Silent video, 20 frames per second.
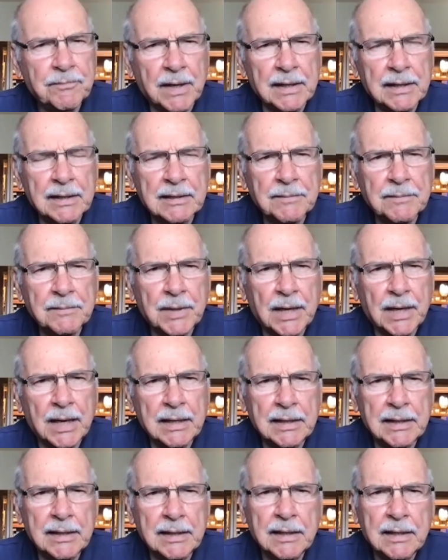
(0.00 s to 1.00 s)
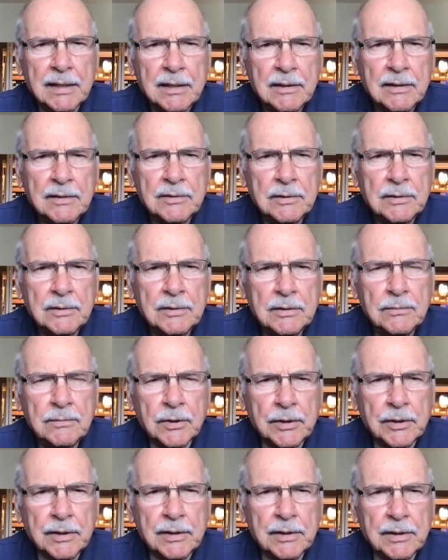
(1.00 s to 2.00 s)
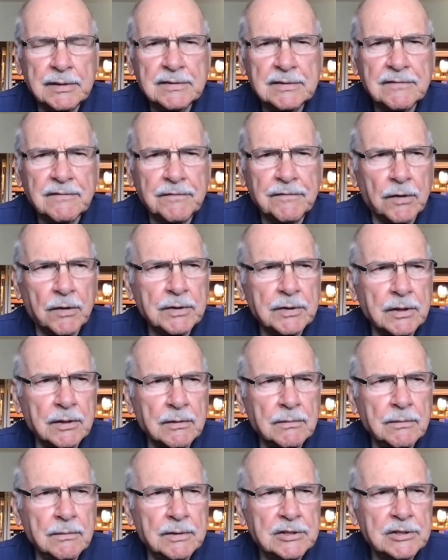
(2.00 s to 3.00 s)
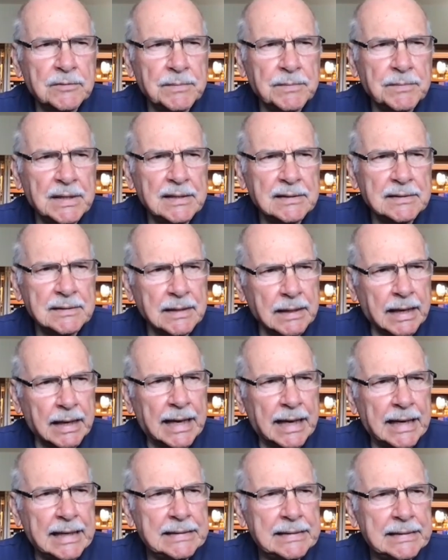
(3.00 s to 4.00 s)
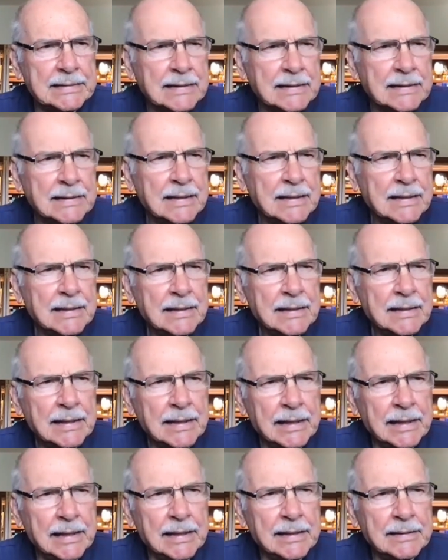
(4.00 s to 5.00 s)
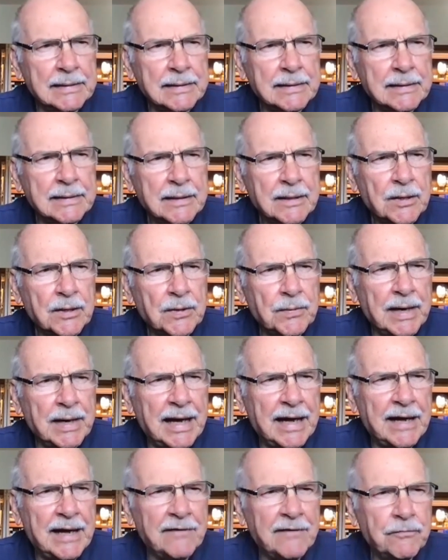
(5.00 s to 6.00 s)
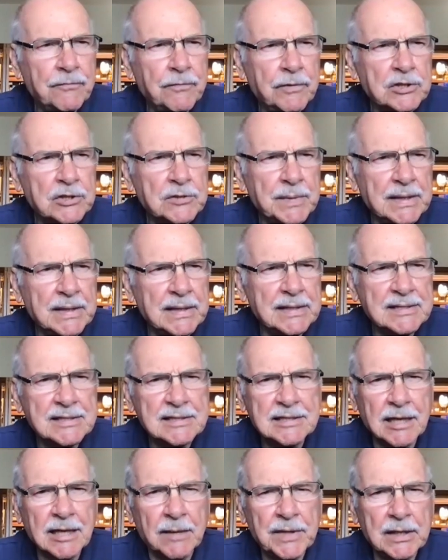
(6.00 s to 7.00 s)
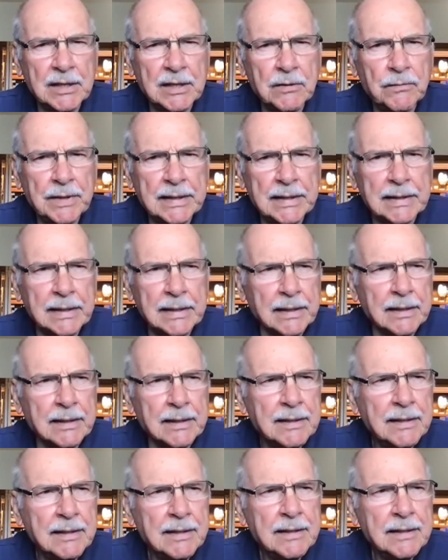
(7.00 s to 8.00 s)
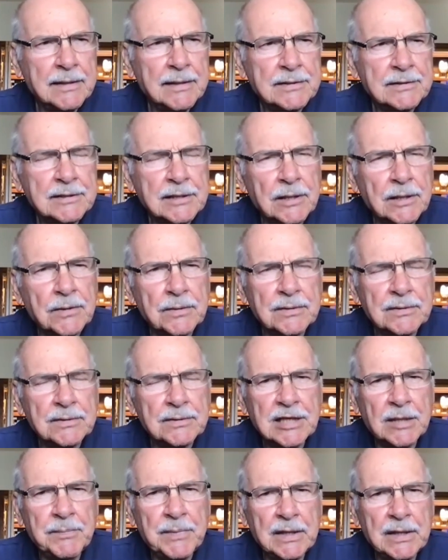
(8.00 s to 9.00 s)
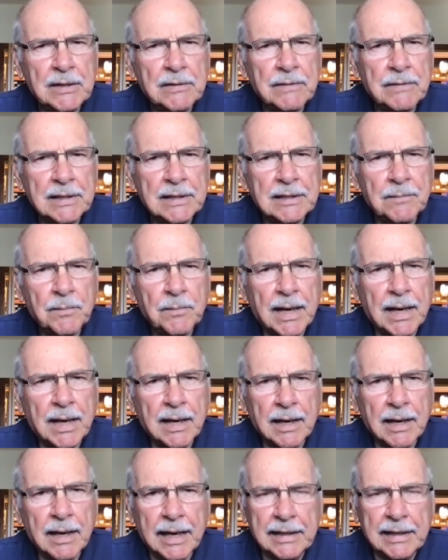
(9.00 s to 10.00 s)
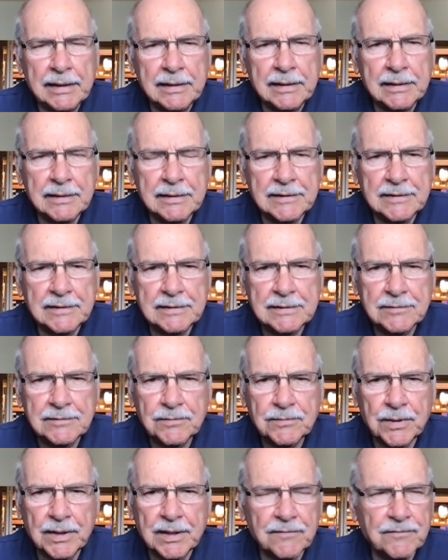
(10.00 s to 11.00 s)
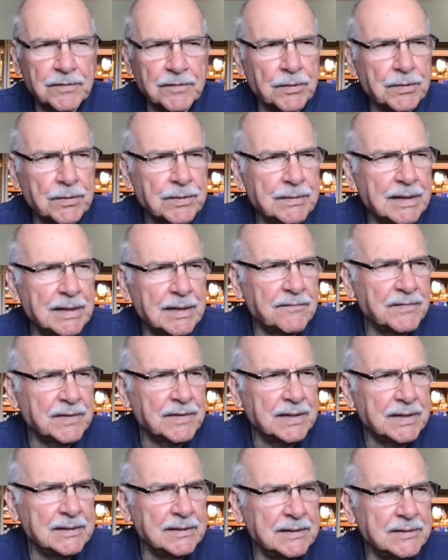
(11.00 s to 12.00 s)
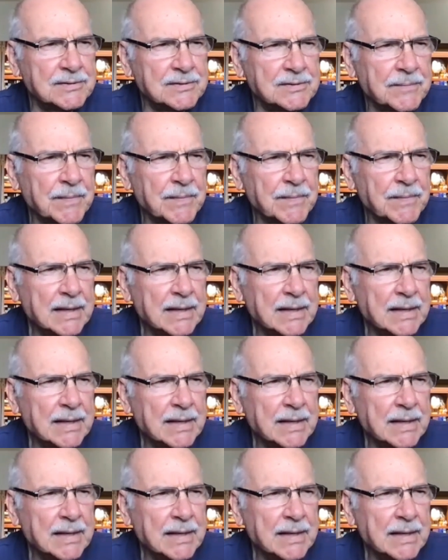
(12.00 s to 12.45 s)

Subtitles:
by combining two words, photo, which means light, and graph, which means something written. So something written by light is what a photograph is.